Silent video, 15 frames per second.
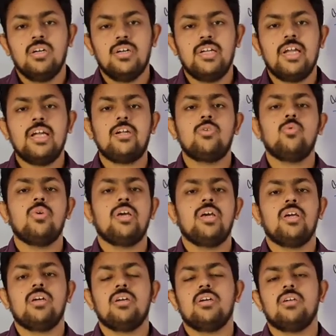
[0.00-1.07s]

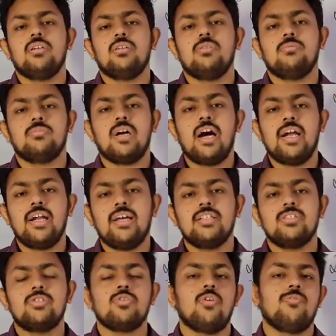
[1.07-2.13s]
day-to-day
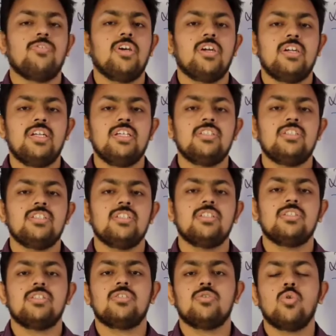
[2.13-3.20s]
guidance of their
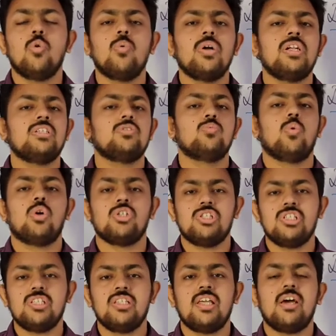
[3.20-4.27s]
teachers. No one is
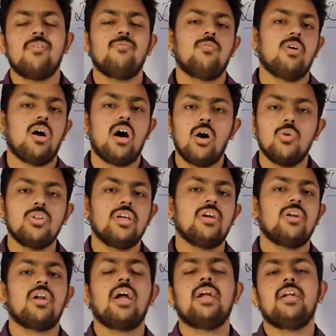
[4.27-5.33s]
watching them how they
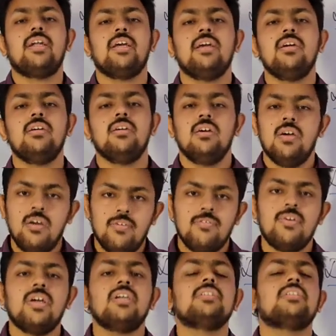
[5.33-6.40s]
are writing.
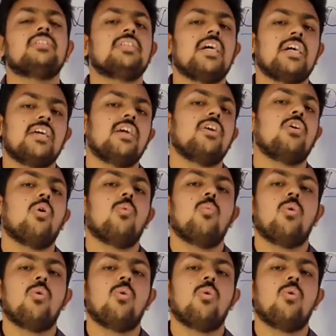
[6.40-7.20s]
We are checking your